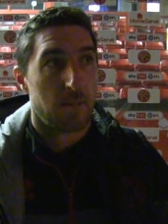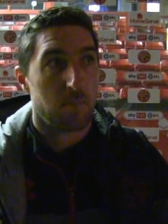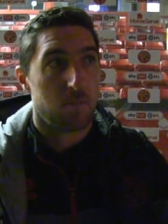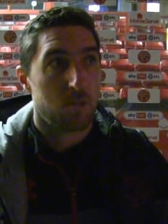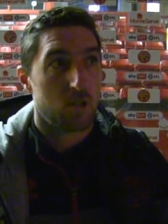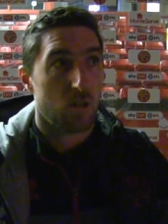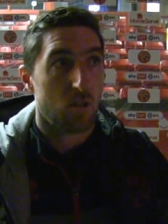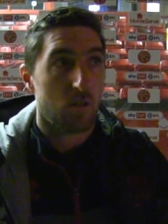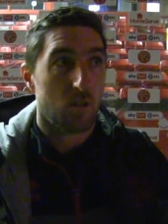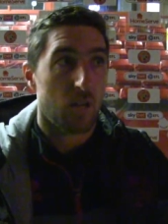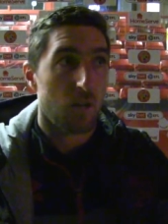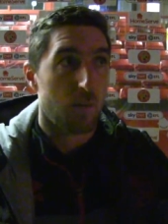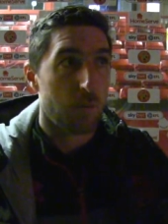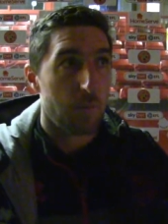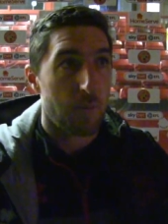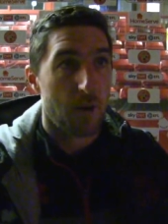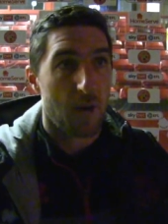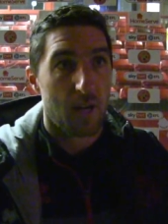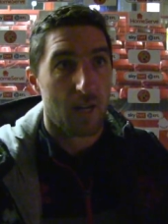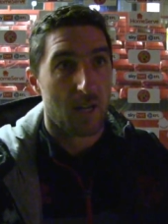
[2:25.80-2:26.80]
So, you know, we
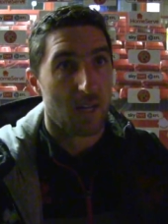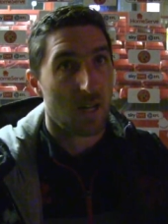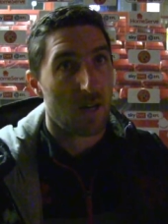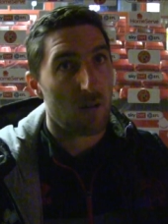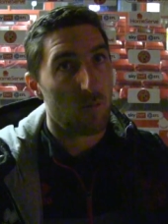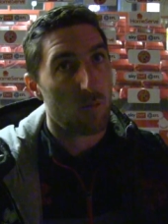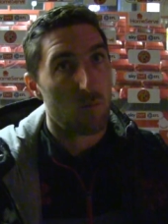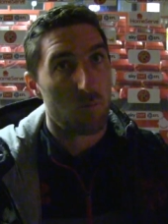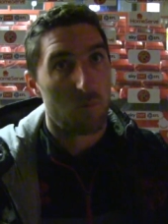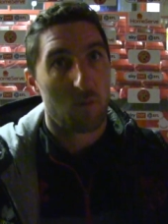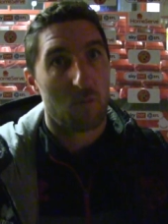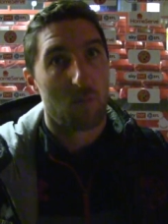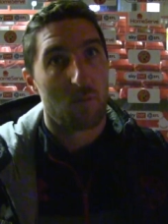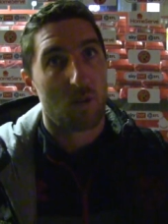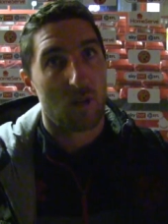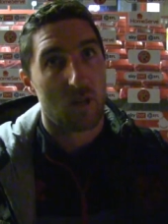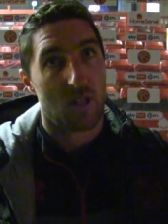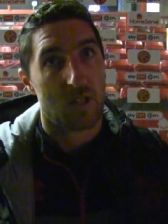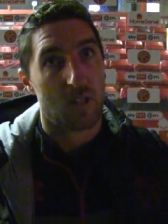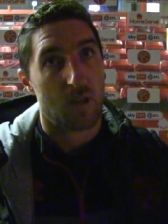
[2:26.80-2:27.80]
park it now.
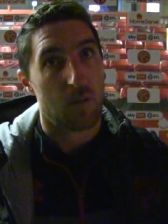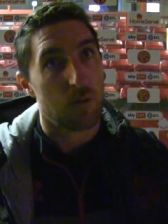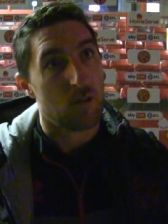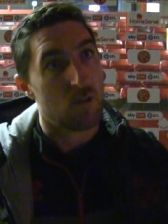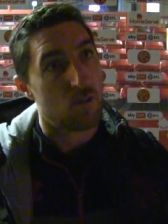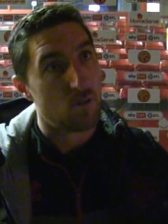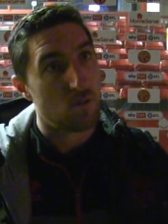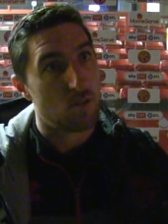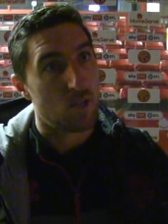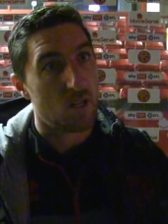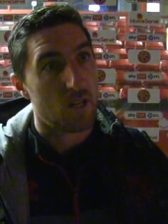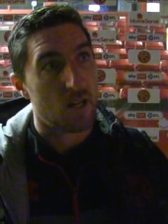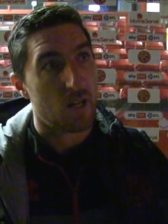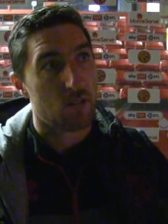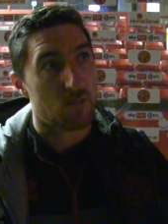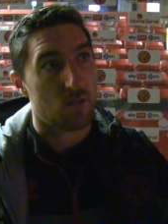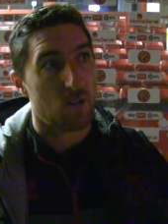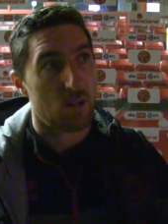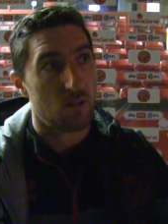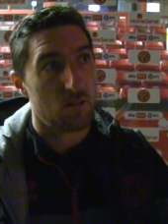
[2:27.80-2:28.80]
Like I said, we're through to the
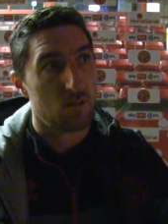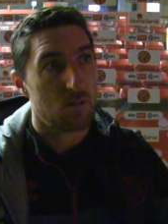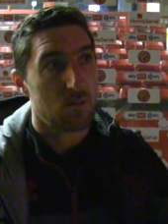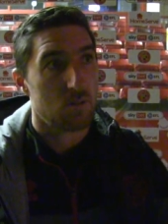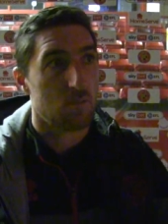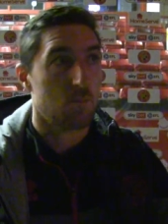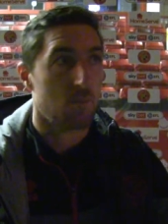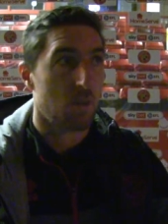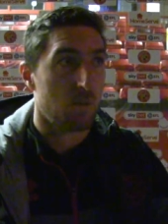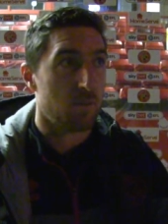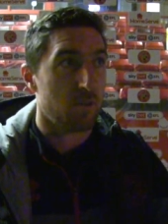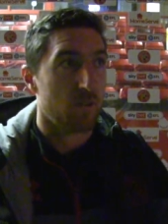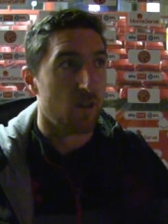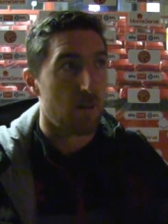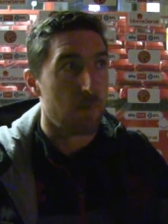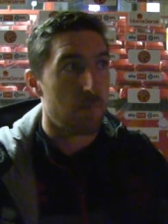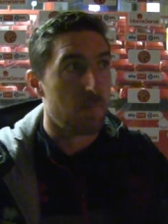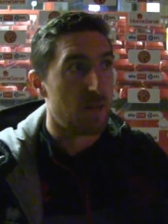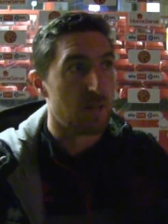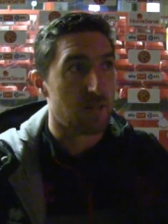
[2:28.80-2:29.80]
next round, and we
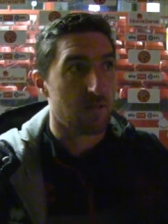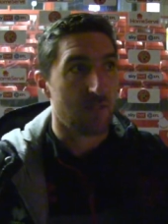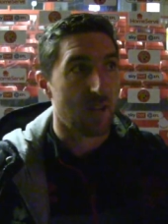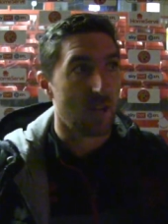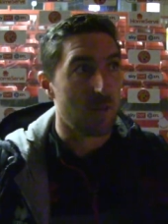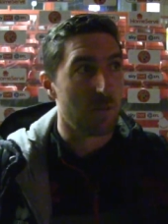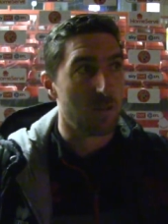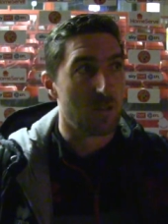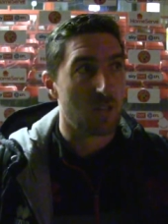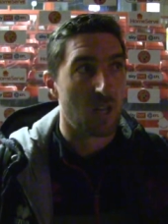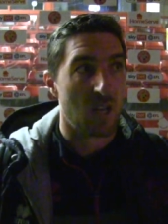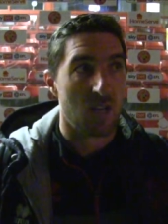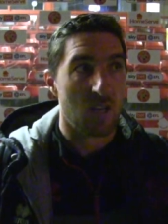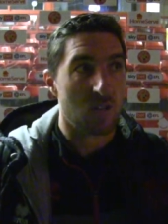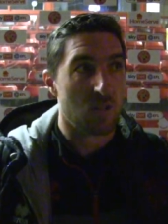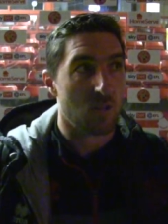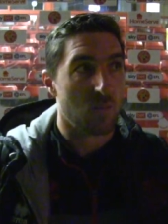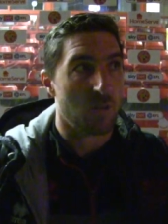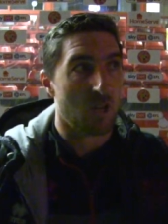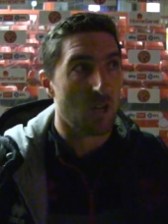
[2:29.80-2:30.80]
got a massive game on Saturday.
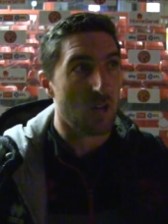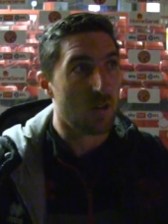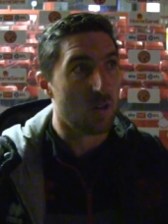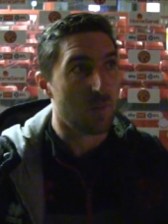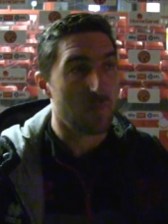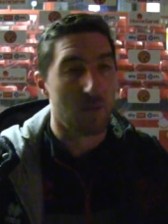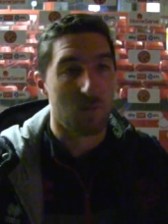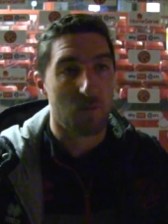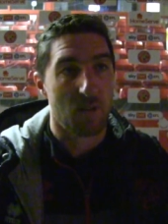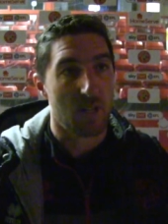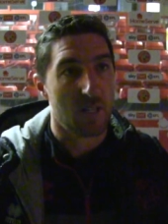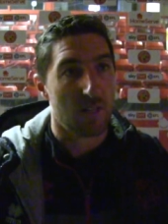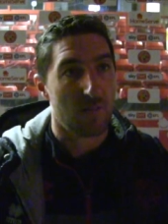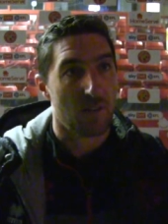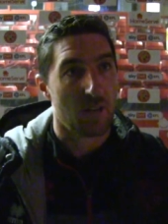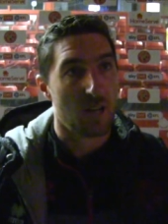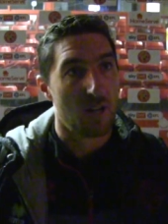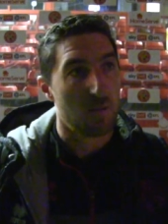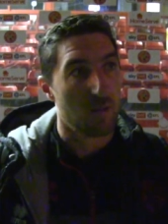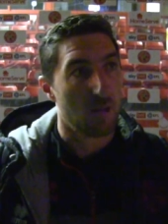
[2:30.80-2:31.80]
So we got to come in ready
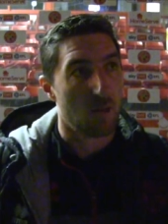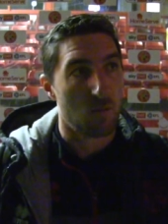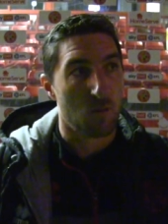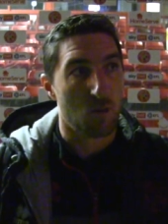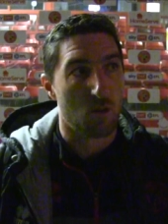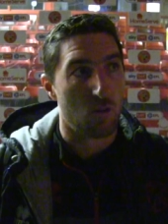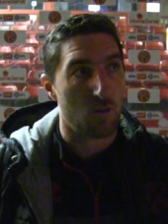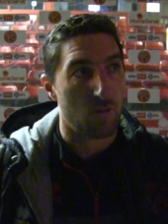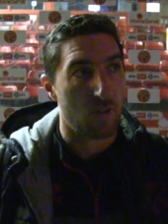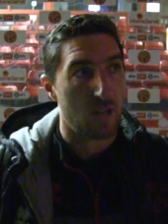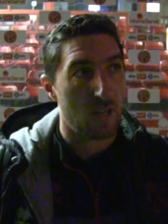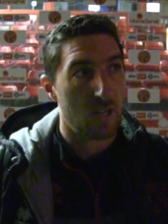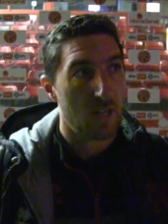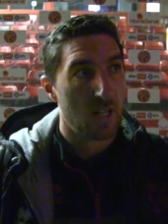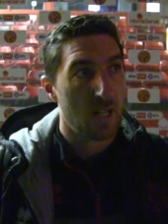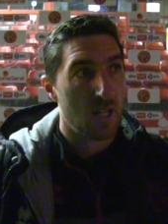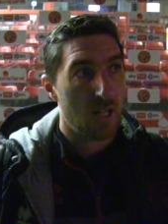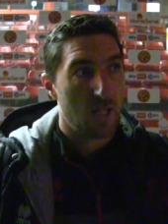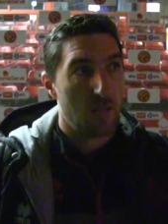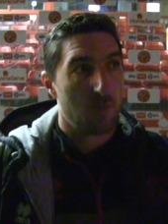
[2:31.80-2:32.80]
for that. We got to recover.
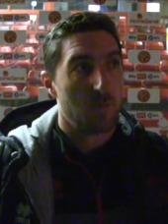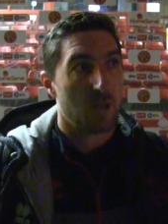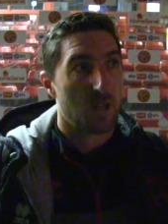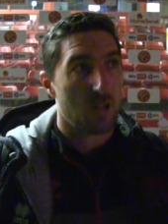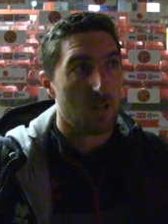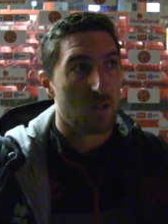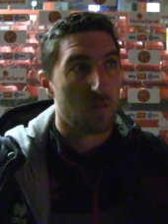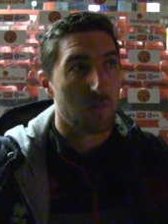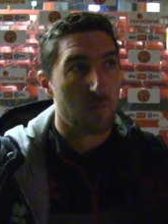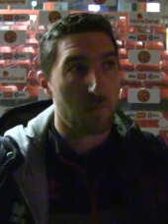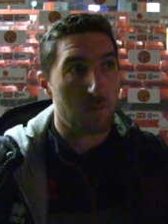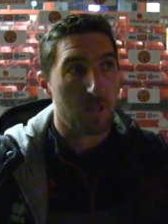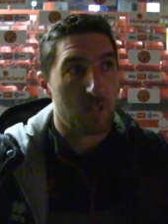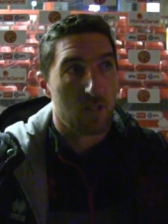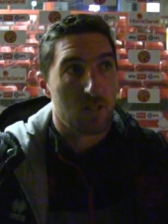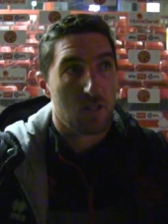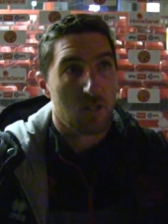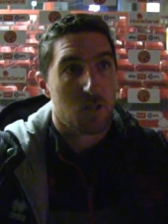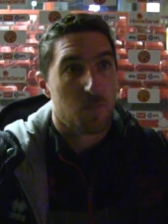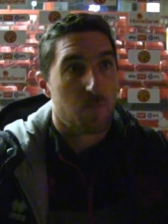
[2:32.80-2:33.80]
We got to come in with
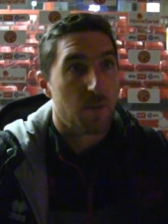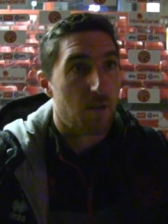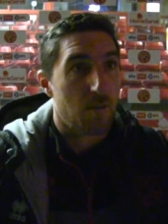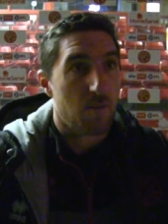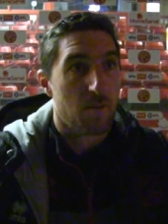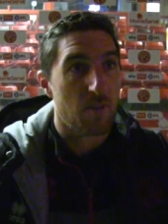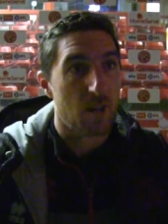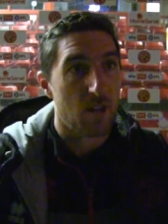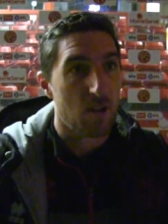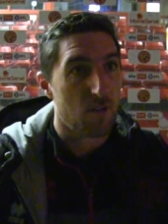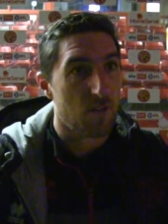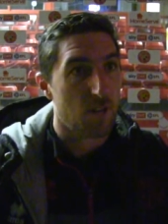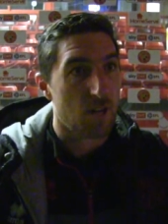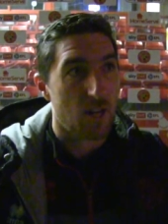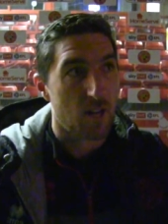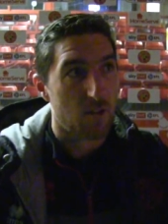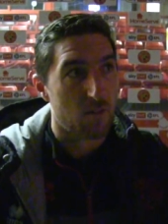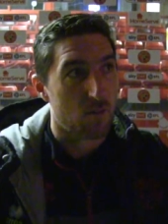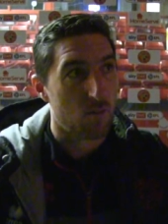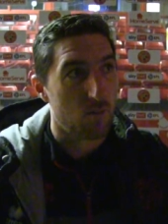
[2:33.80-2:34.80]
the spirit we've had over the
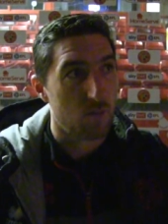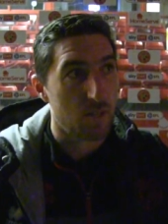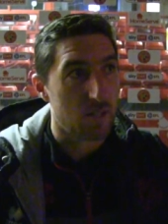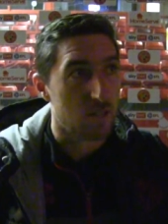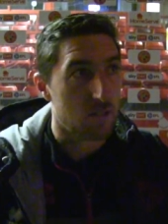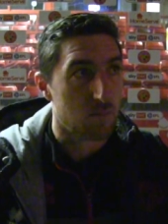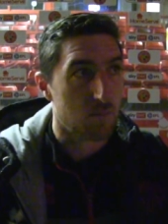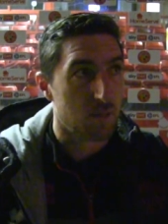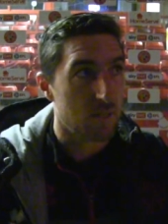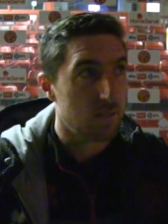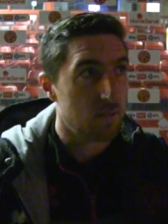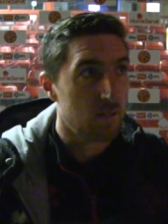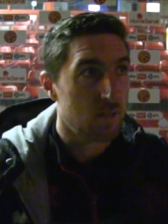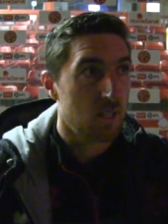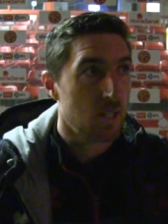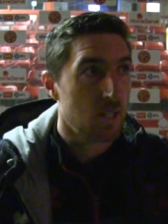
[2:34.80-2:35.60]
last few weeks has been,